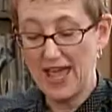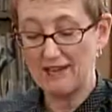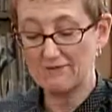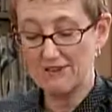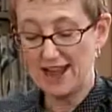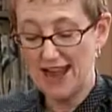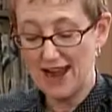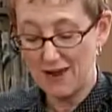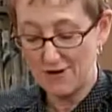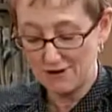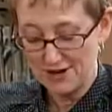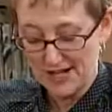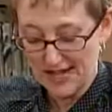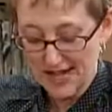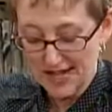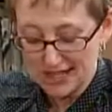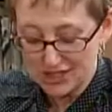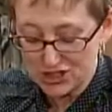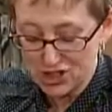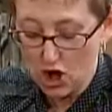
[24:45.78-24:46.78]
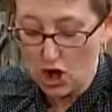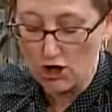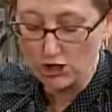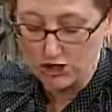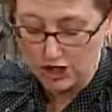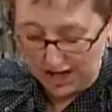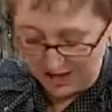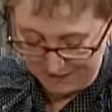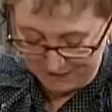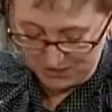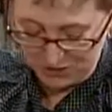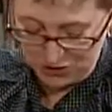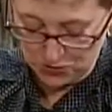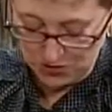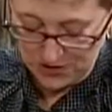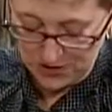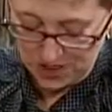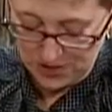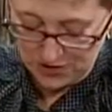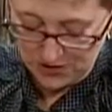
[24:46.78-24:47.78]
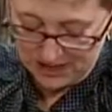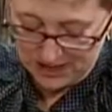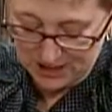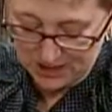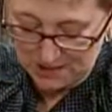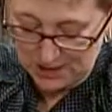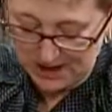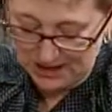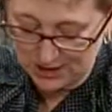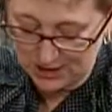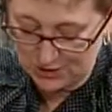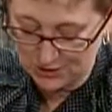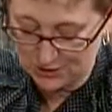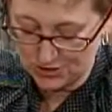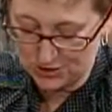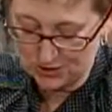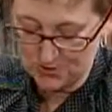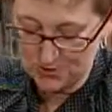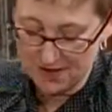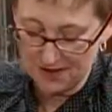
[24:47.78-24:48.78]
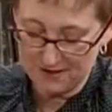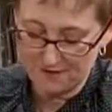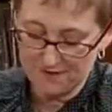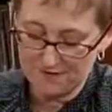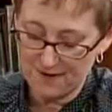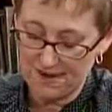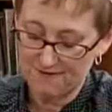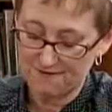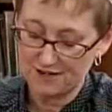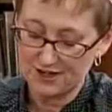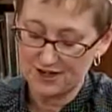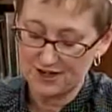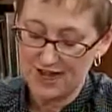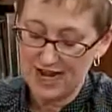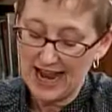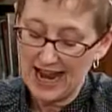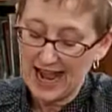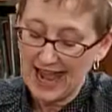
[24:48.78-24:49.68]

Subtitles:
have now is called Life as We Knew It. It's by Susan Beth Pfeffer.